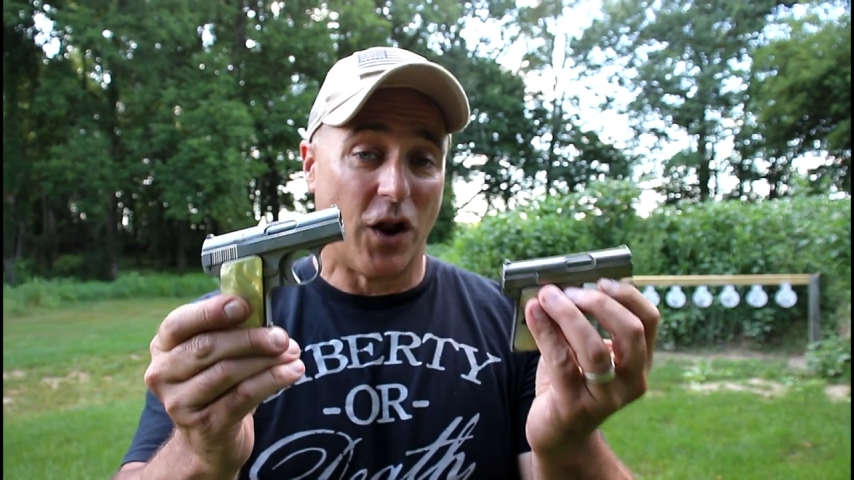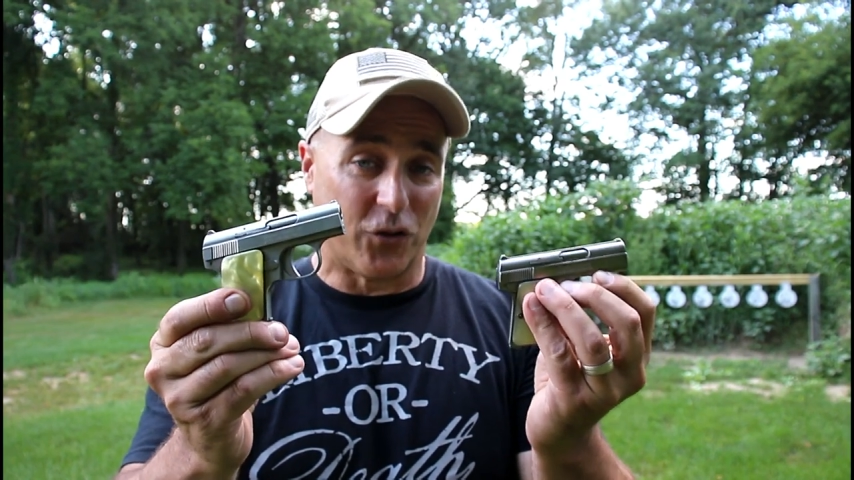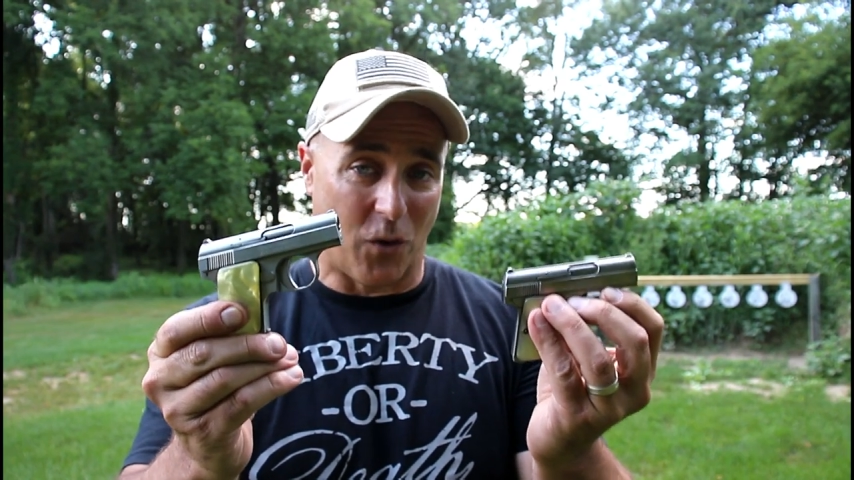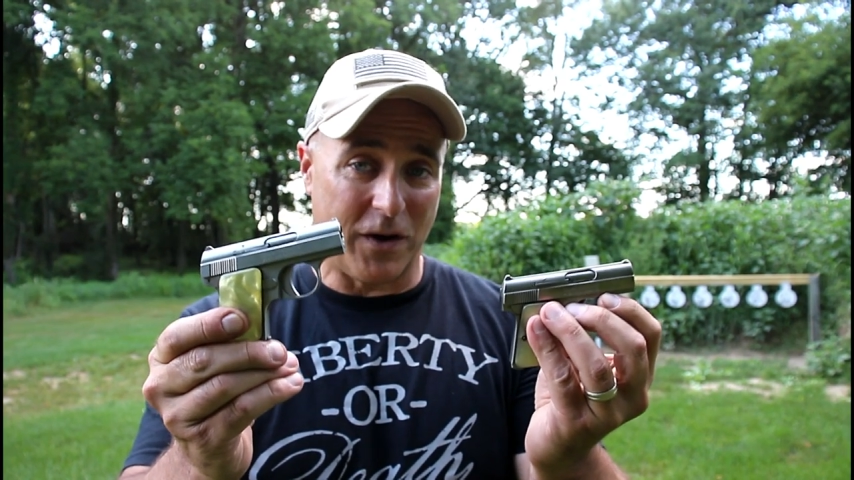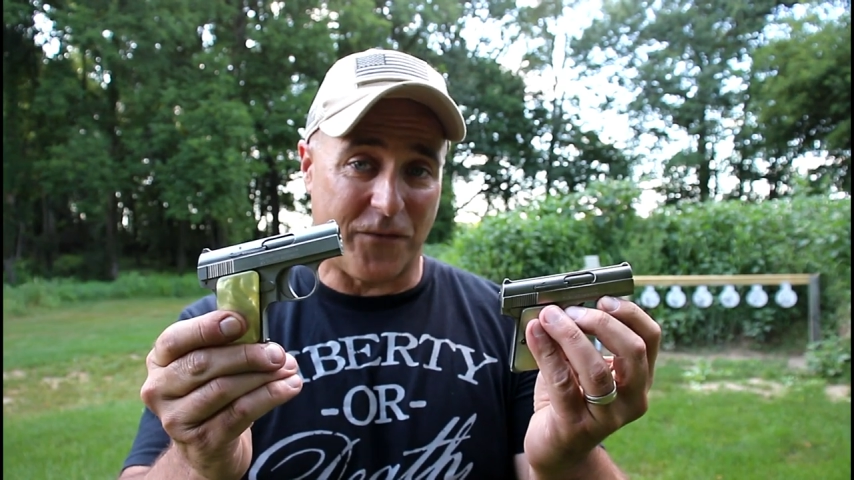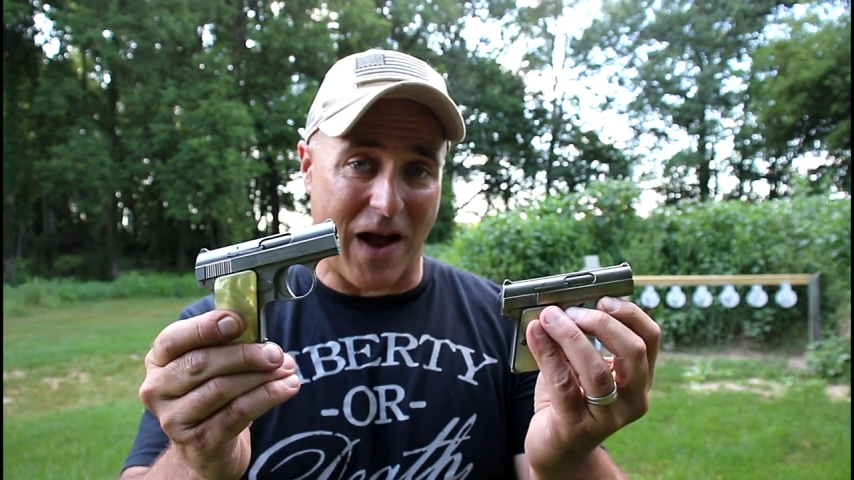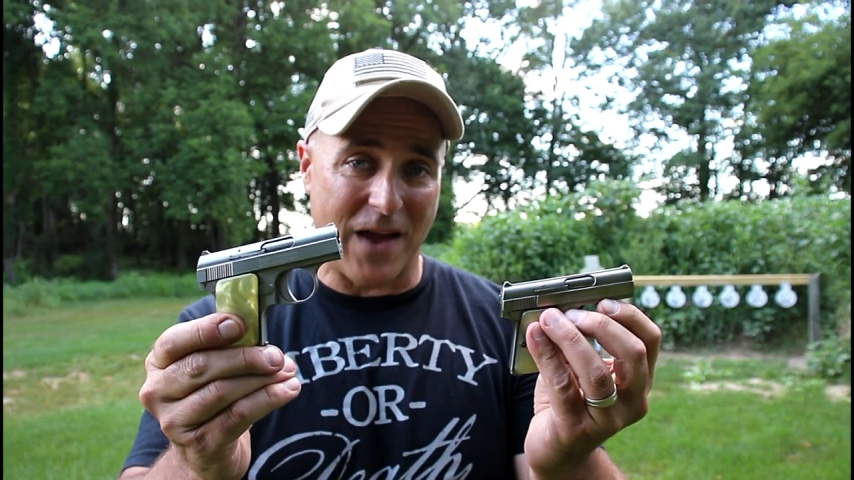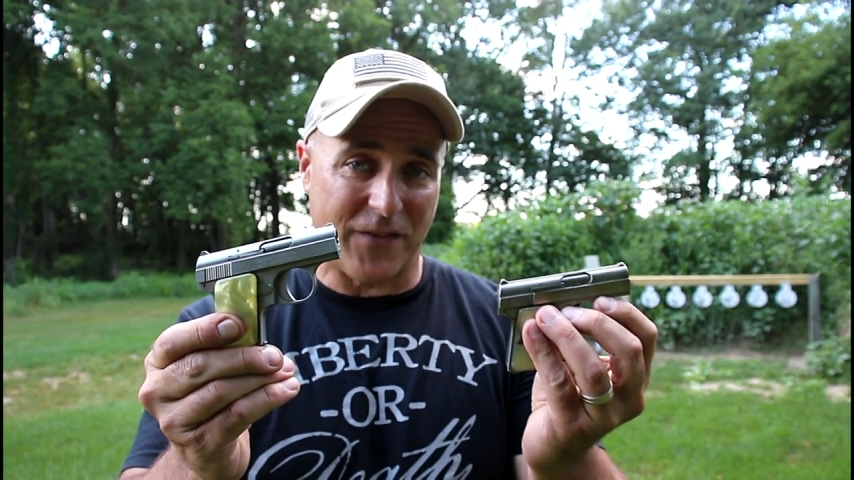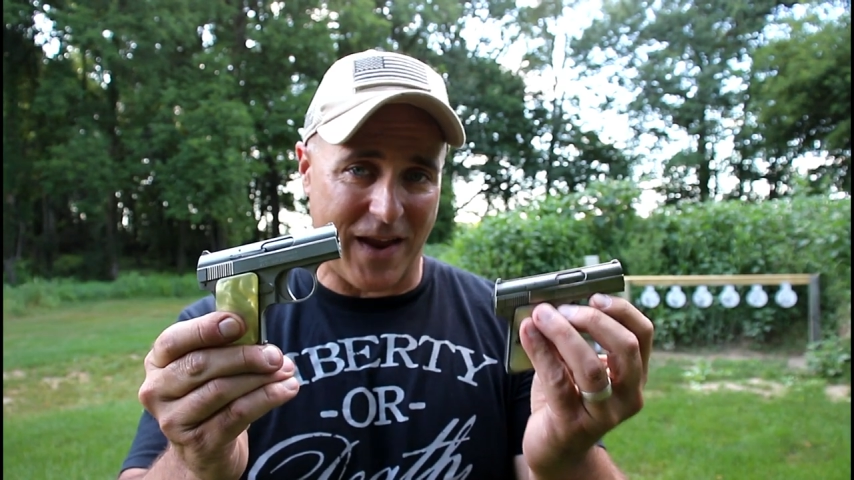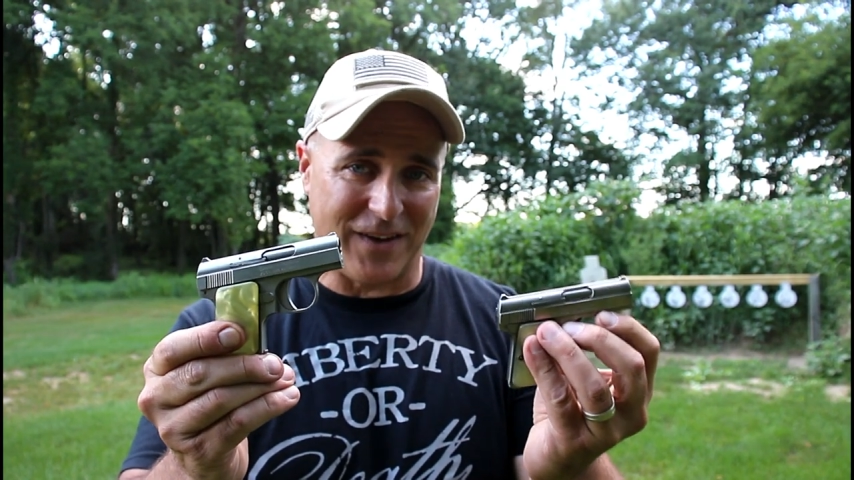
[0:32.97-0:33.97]

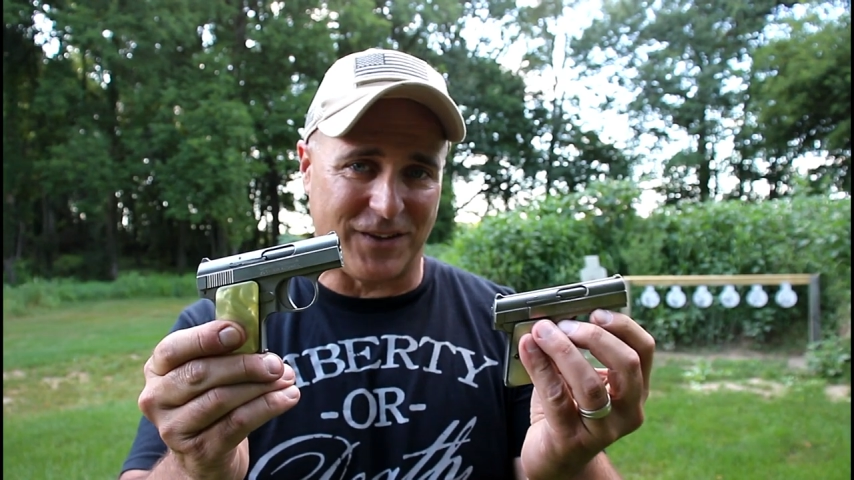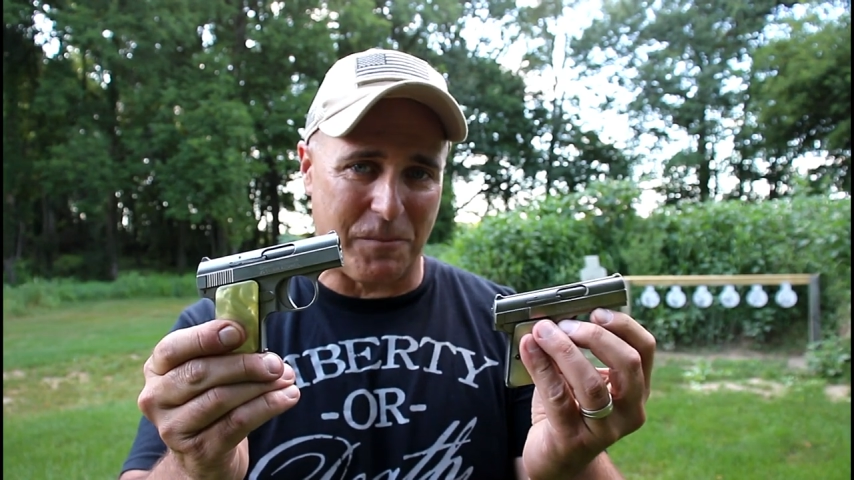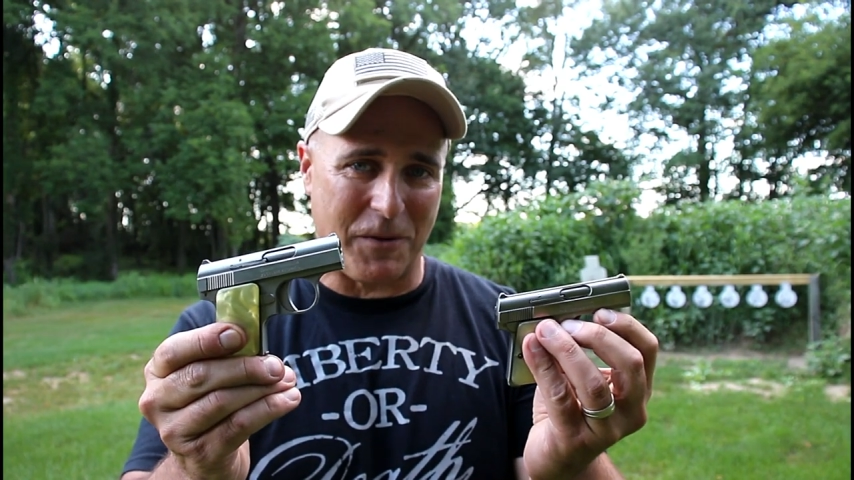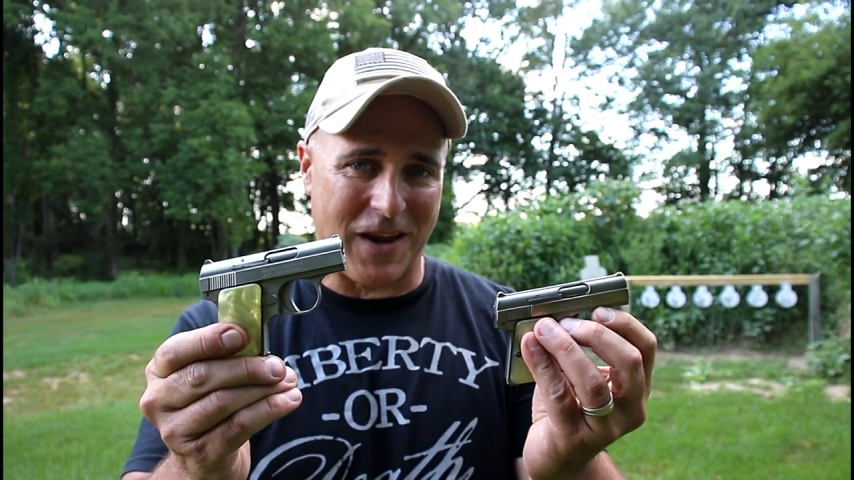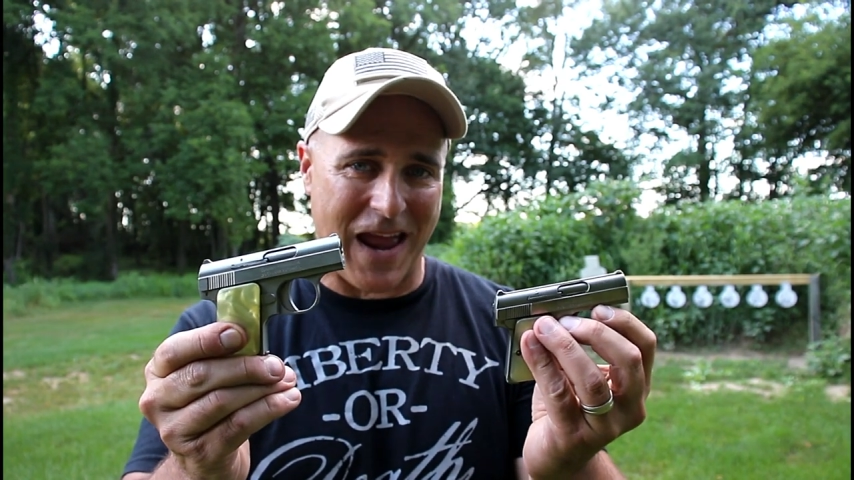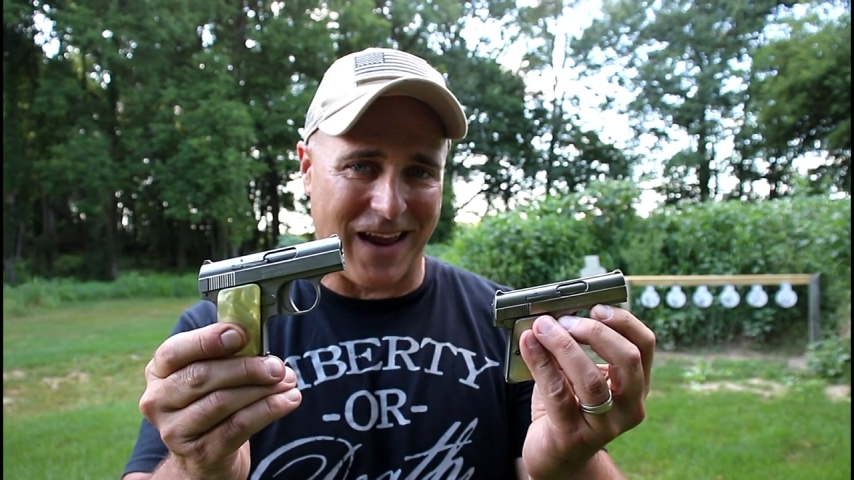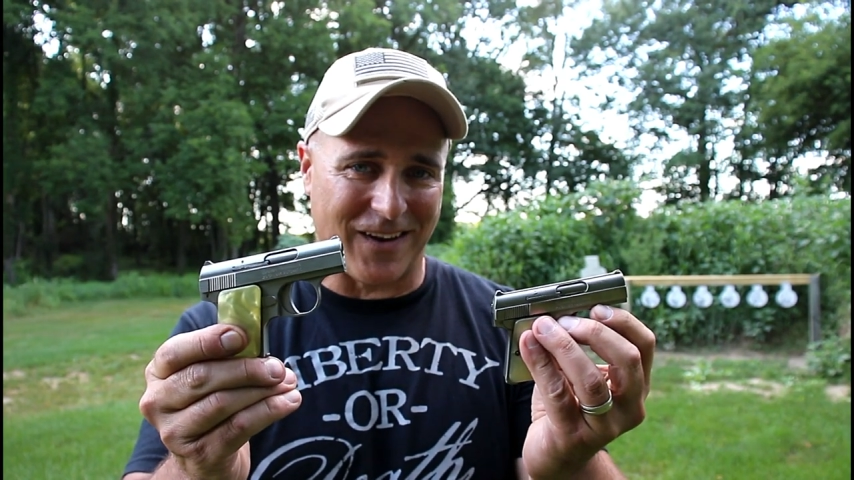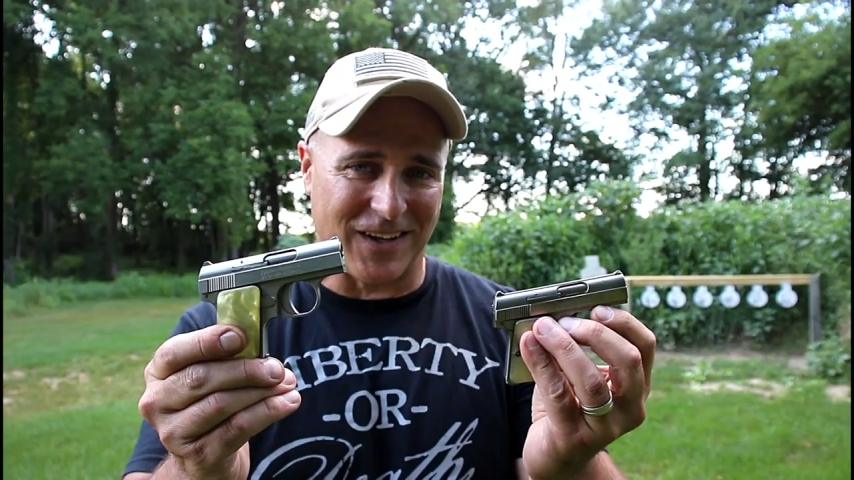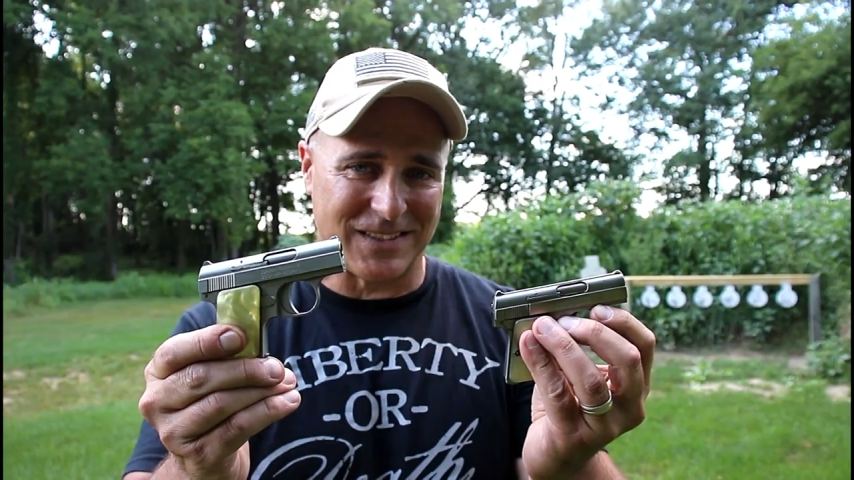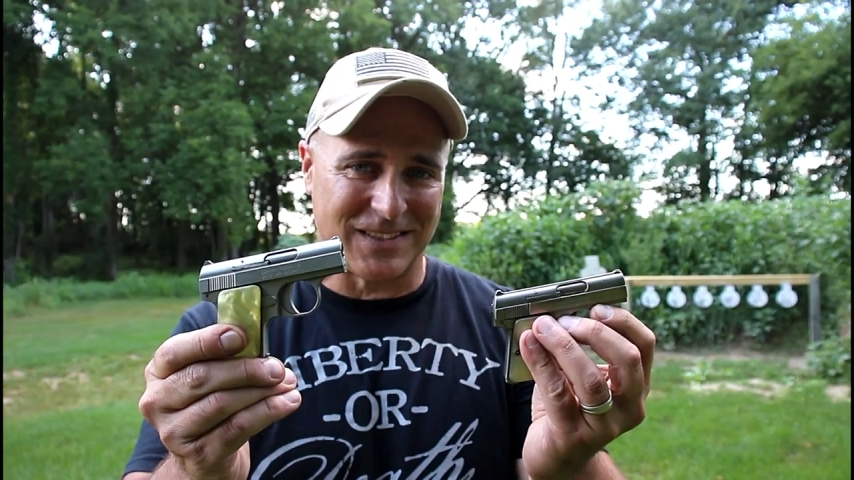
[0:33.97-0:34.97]
25 ACP
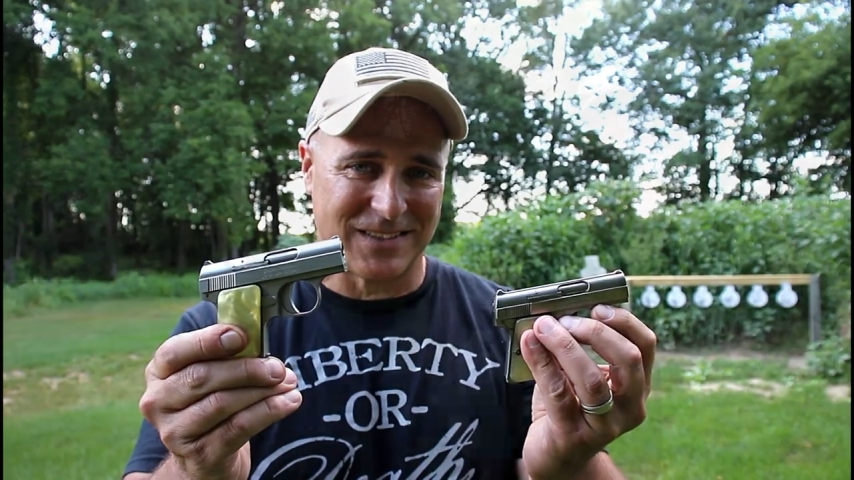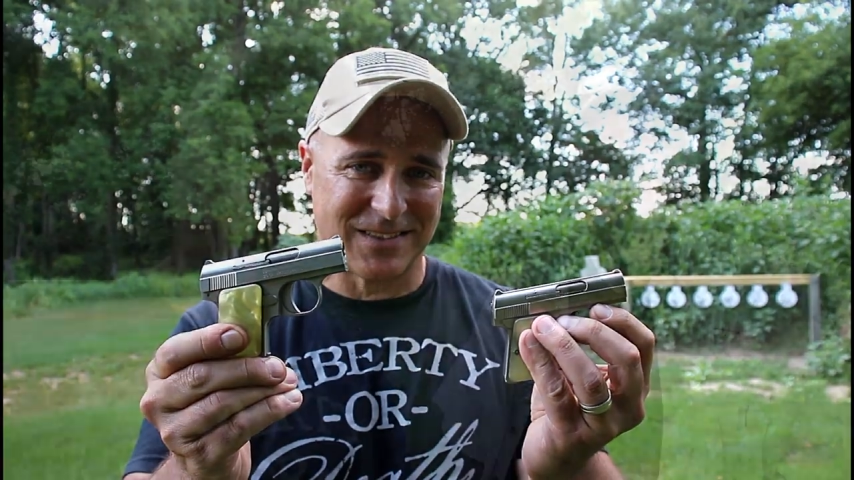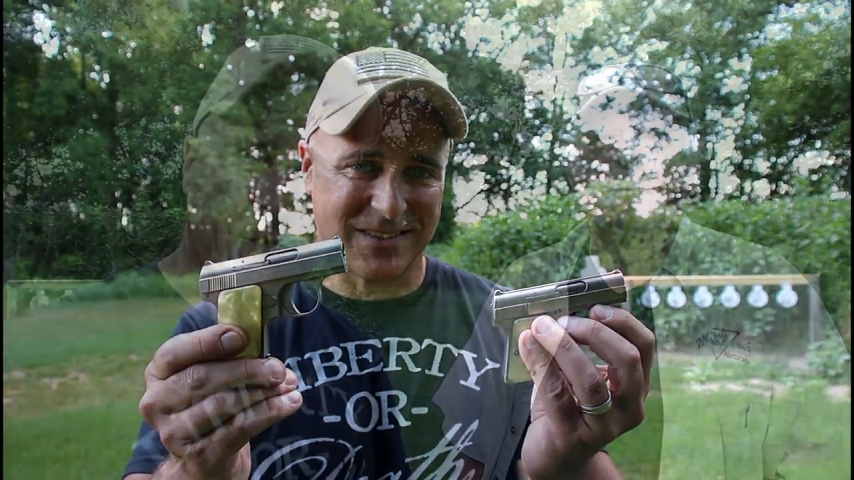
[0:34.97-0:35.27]
handguns.